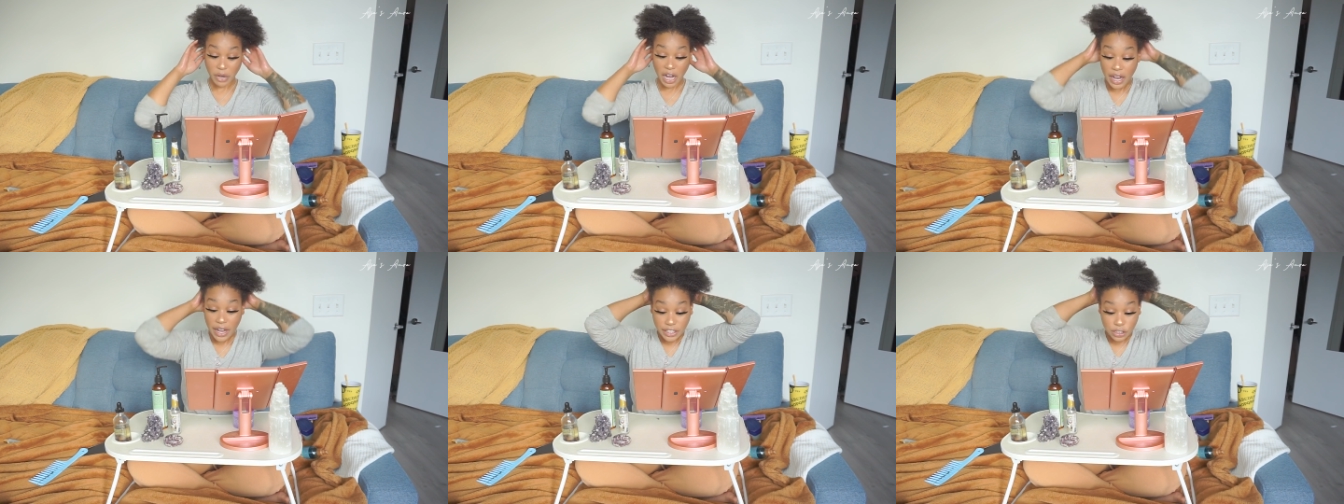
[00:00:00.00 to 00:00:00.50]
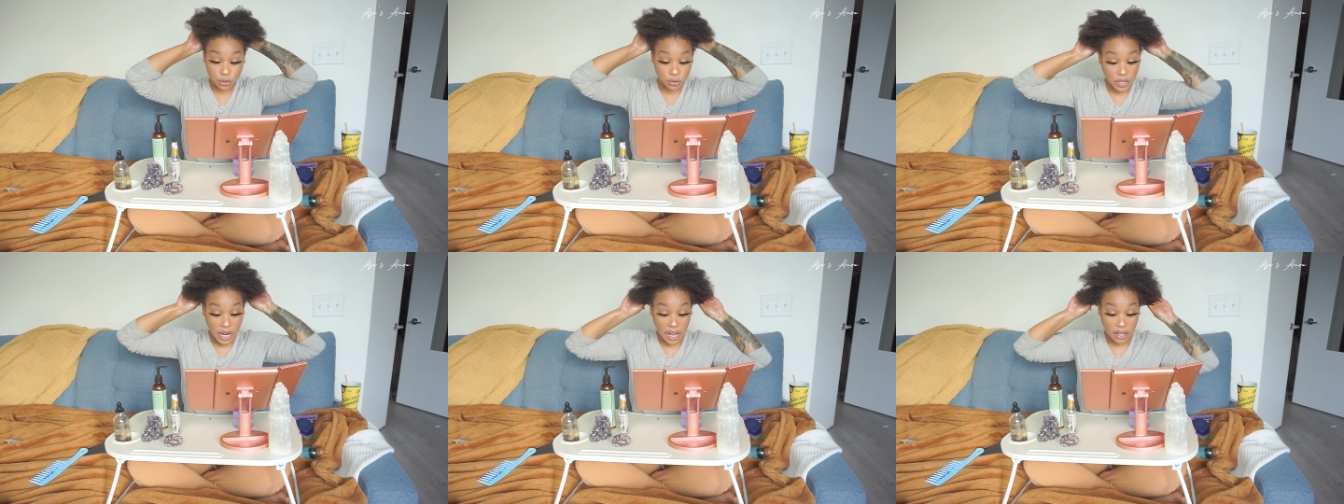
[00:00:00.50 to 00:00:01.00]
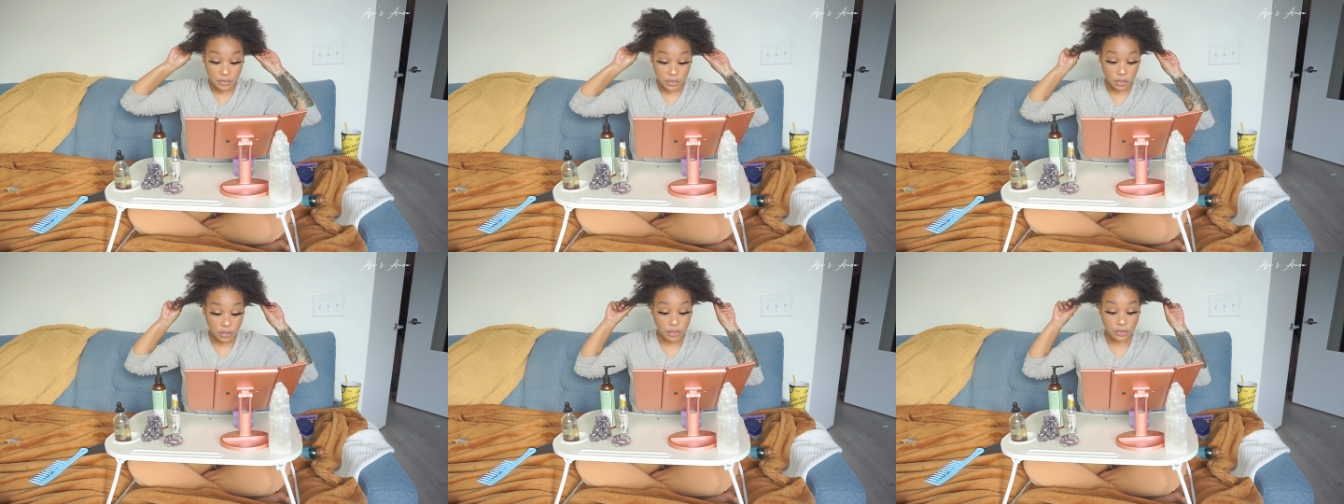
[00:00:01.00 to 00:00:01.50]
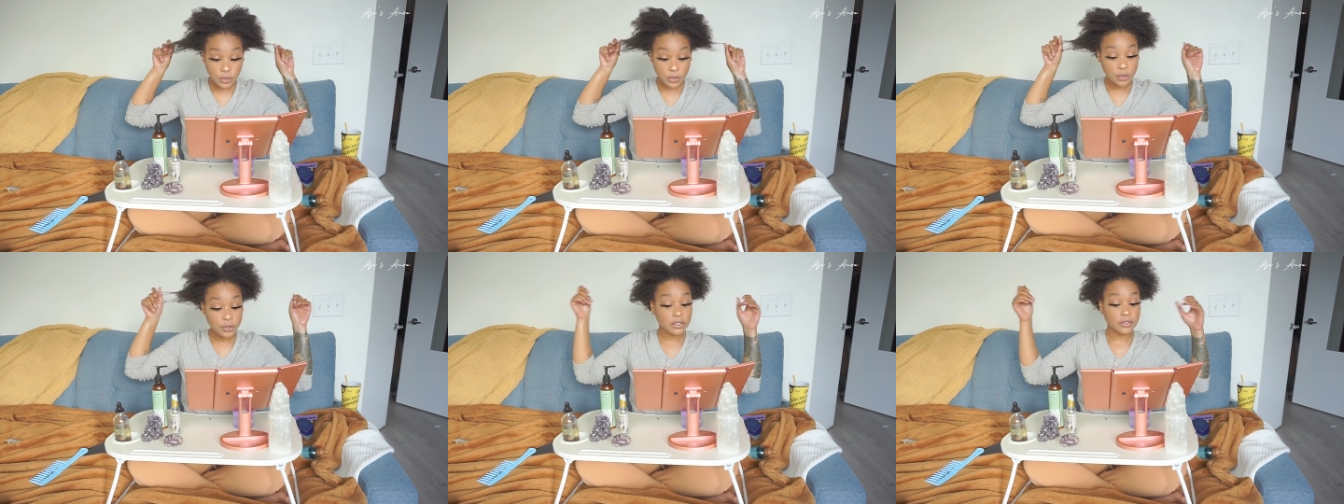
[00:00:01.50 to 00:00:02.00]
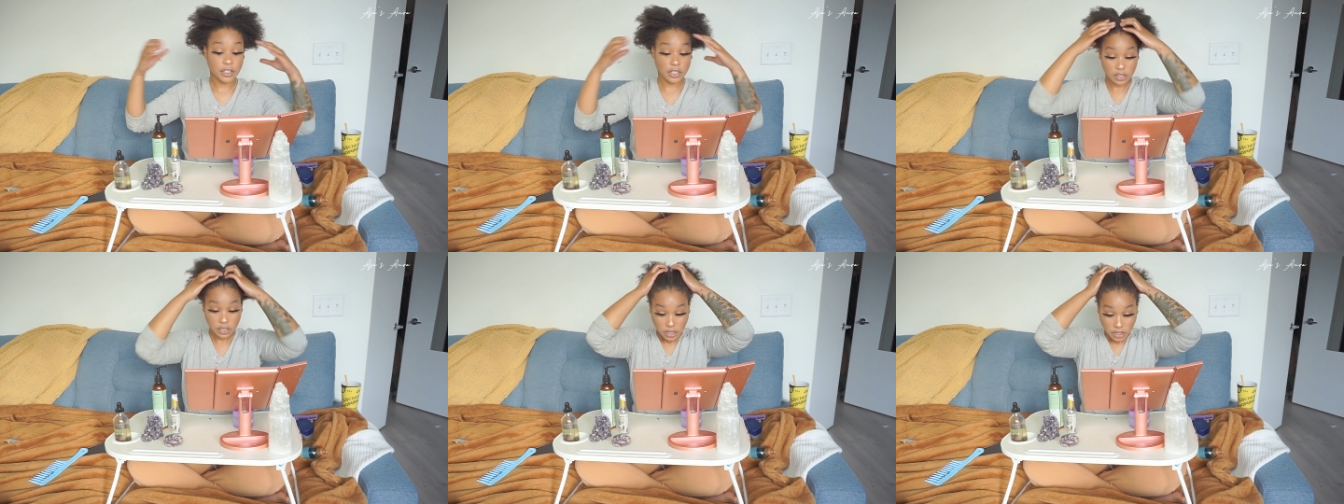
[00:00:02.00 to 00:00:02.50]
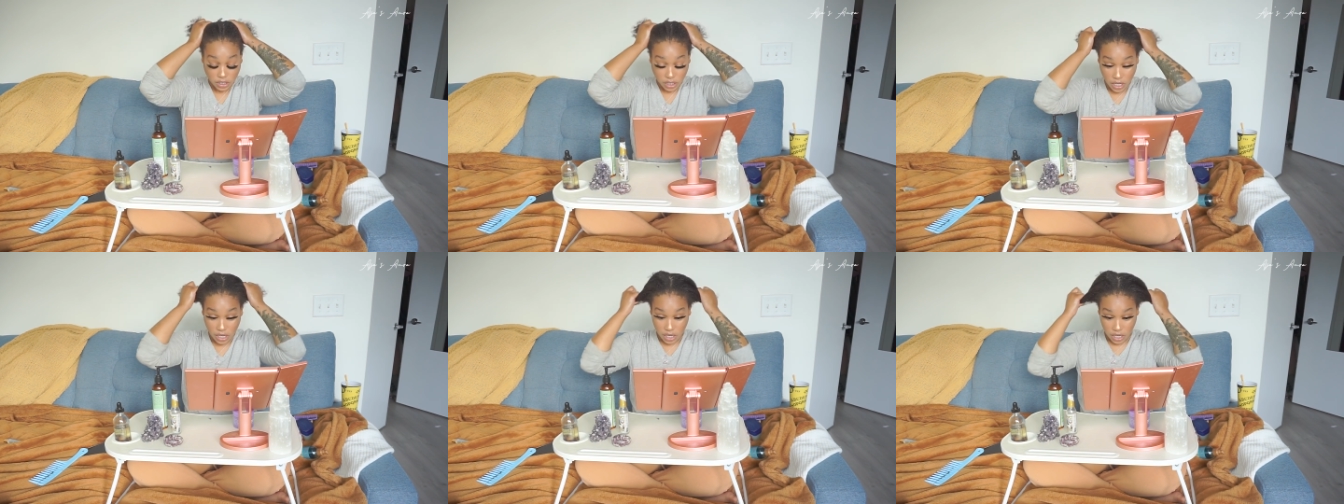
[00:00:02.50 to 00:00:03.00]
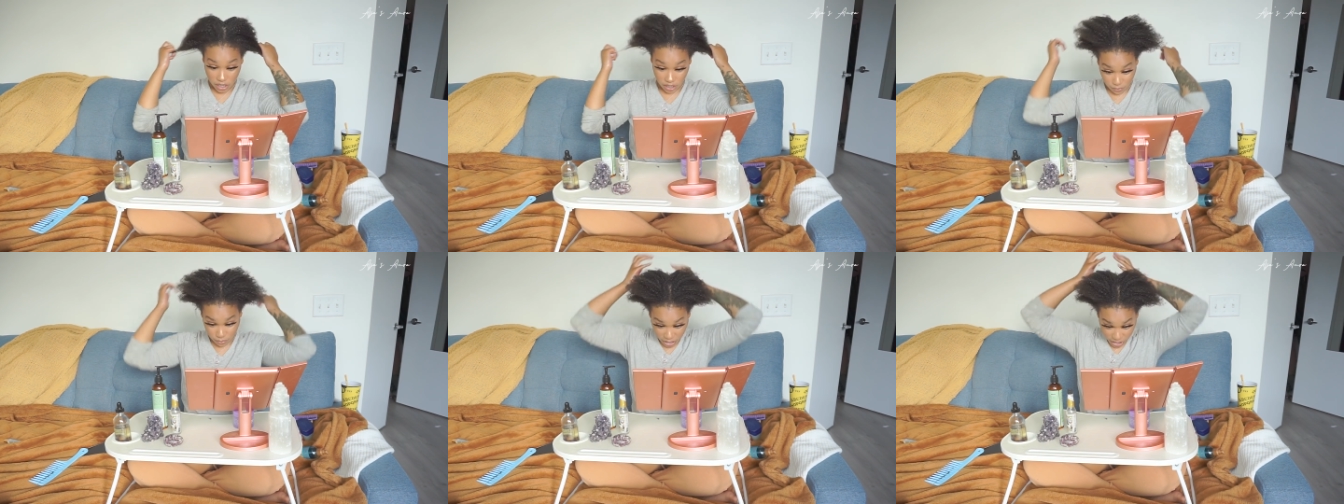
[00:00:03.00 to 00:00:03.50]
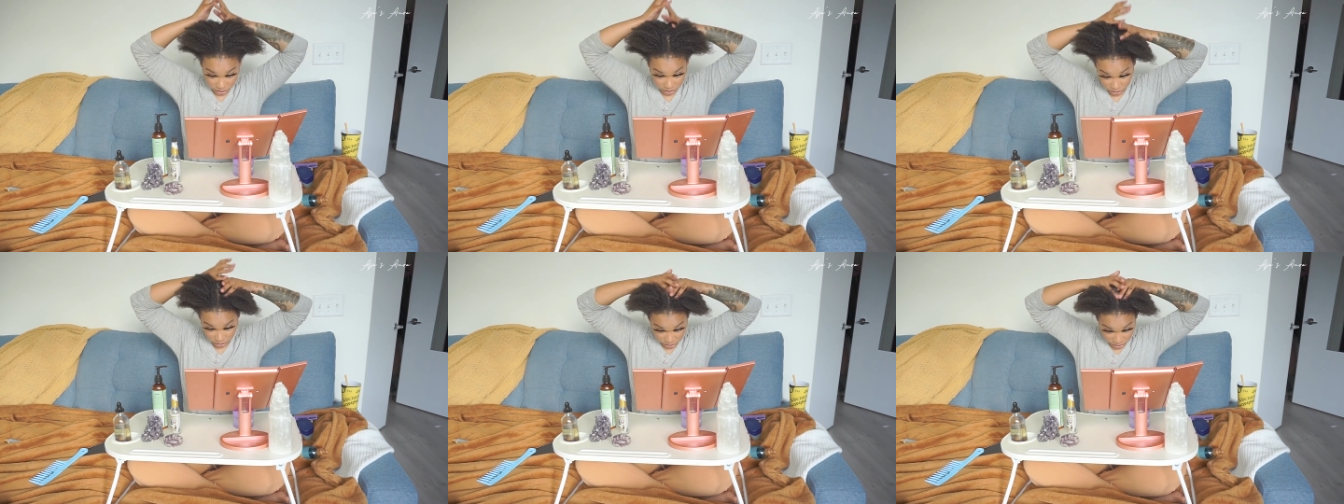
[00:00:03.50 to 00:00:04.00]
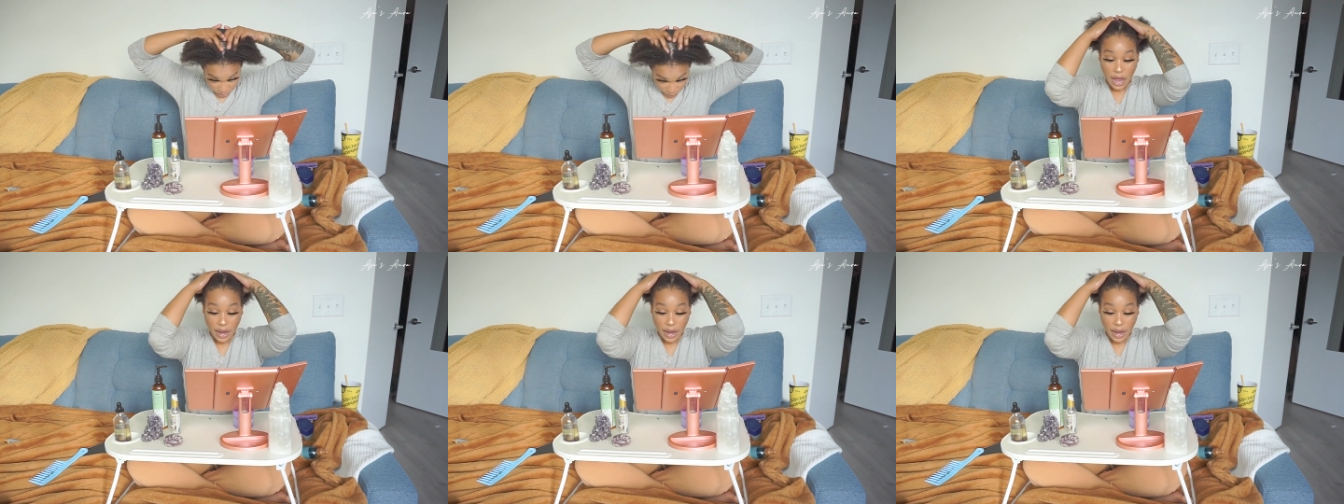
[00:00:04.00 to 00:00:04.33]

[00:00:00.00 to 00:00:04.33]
I travel through universes in my sleep.